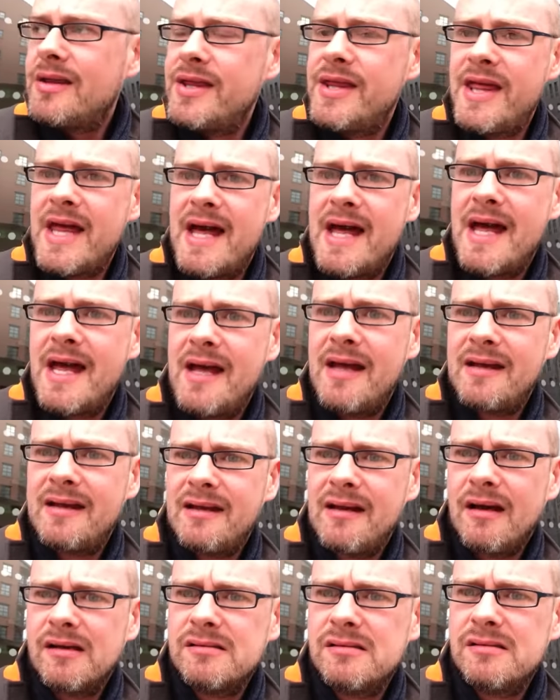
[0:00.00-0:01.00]

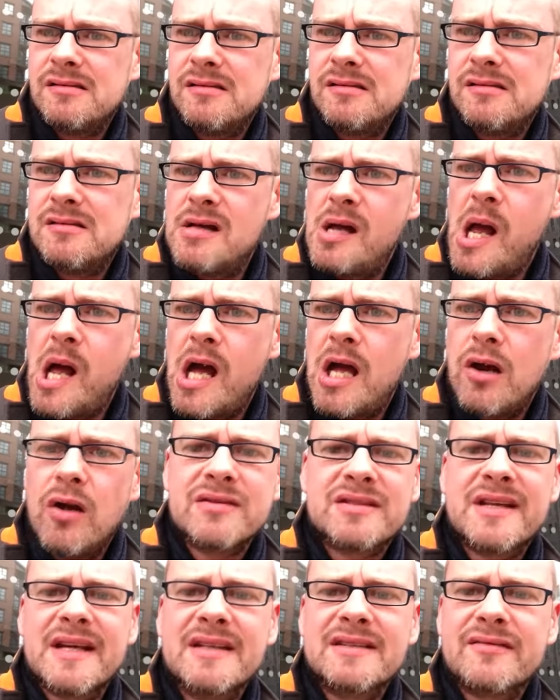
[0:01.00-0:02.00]

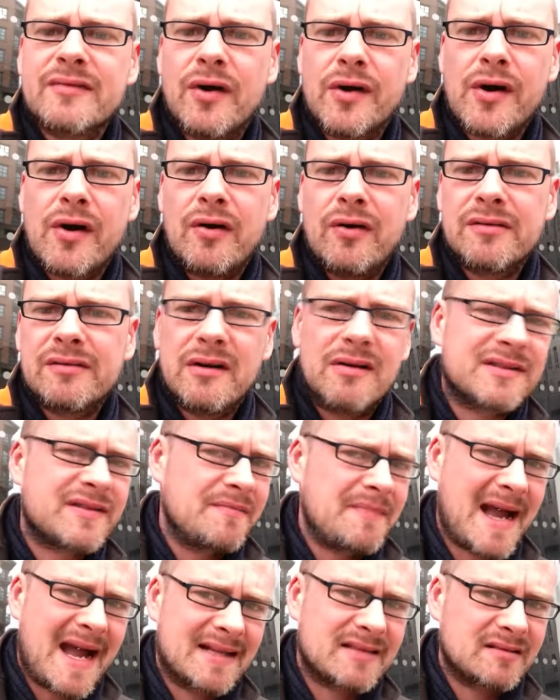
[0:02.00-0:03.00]
Lots of things have gone on, lots of
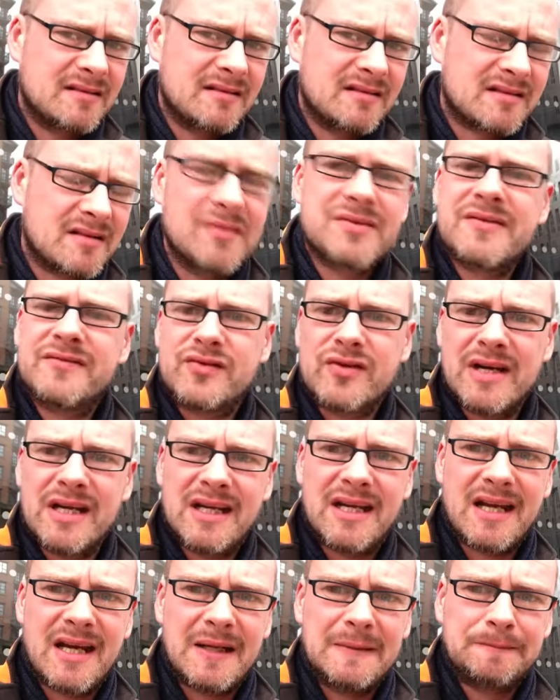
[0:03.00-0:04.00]
madness, lots of
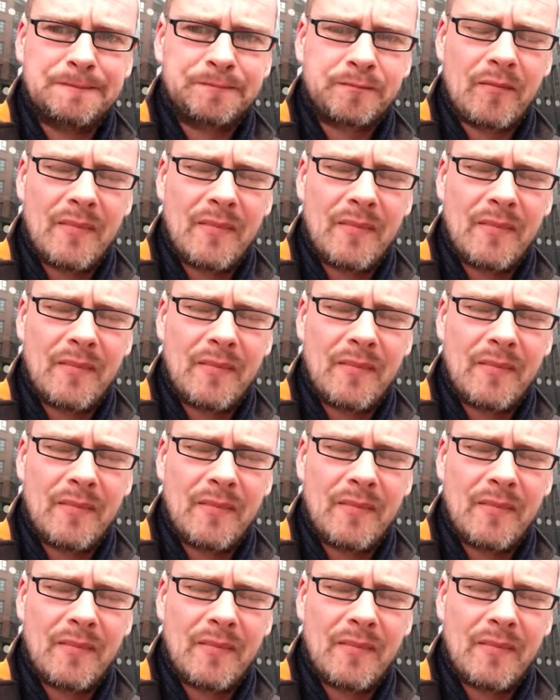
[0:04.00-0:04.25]
drinking.